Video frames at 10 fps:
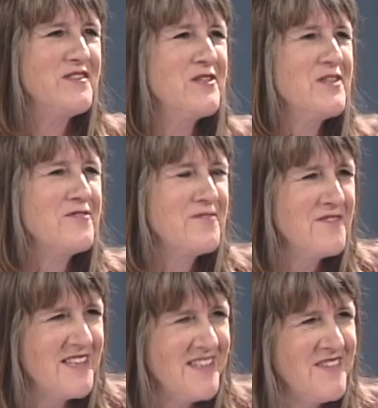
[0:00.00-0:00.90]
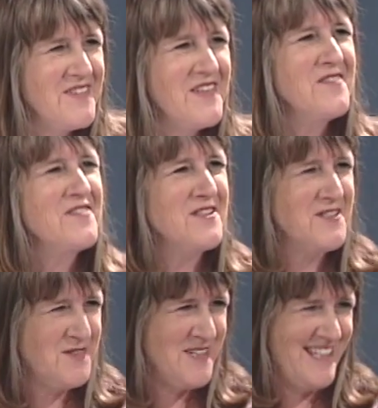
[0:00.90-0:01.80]
I didn't recognize it when it came
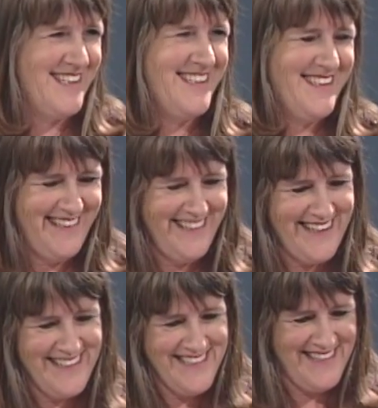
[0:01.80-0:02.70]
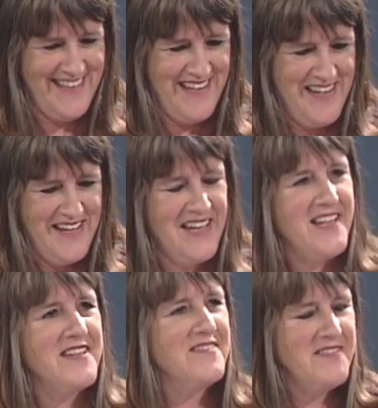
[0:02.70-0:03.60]
around. Thank you. Yes,
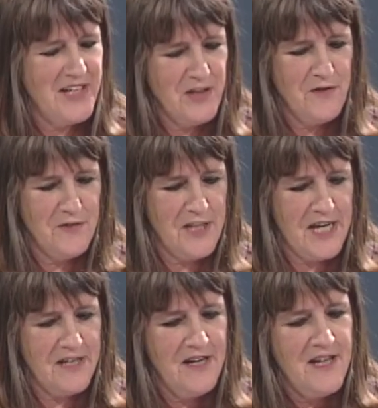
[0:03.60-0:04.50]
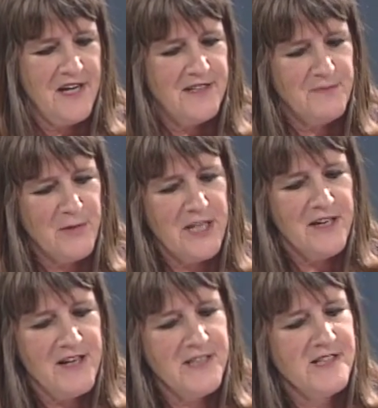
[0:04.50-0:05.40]
and thank you for that.
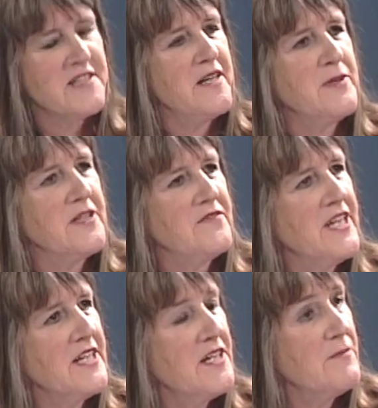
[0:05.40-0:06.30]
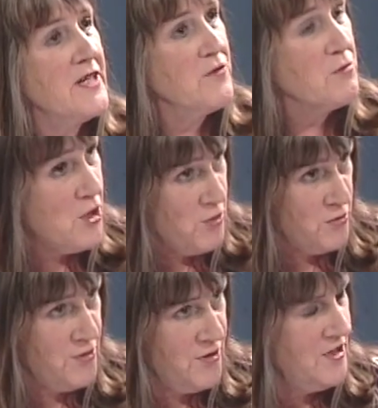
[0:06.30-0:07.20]
But on the topic of economic
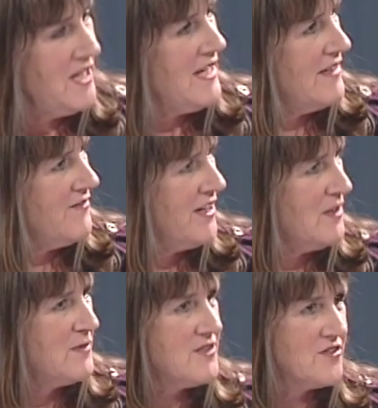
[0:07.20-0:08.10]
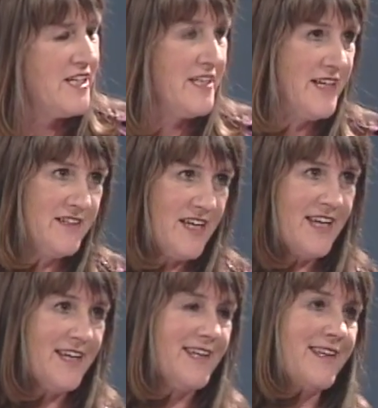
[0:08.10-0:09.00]
growth and development, so
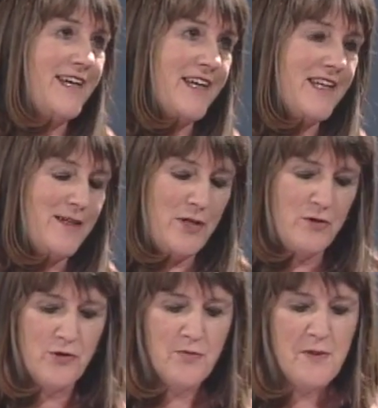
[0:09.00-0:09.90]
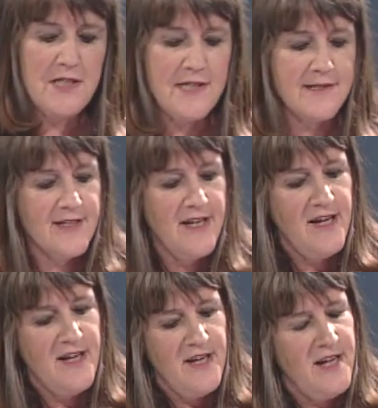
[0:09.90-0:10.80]
adding in the economic growth piece,
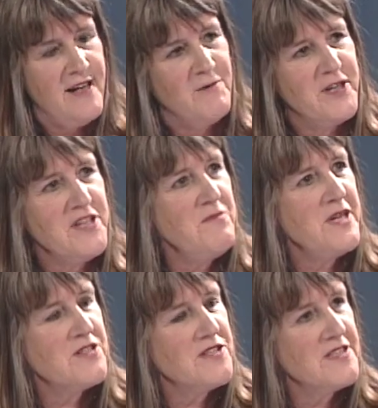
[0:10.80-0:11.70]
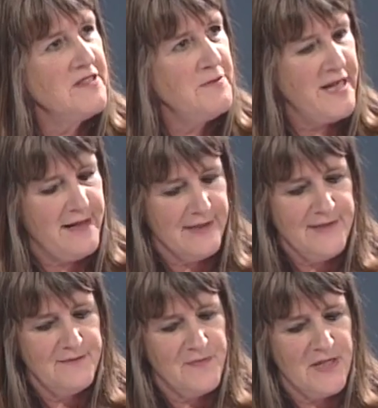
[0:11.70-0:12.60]
one of the measures on the
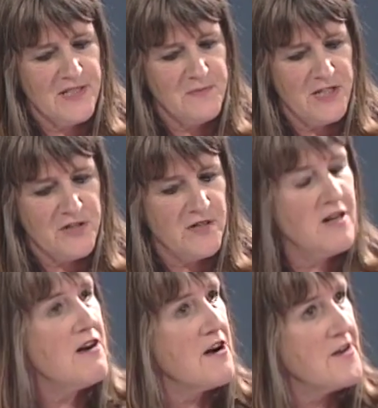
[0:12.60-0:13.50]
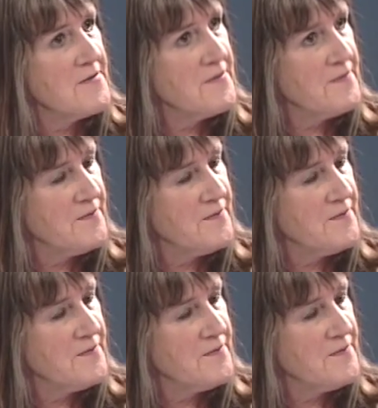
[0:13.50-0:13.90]
ballot is Measure R,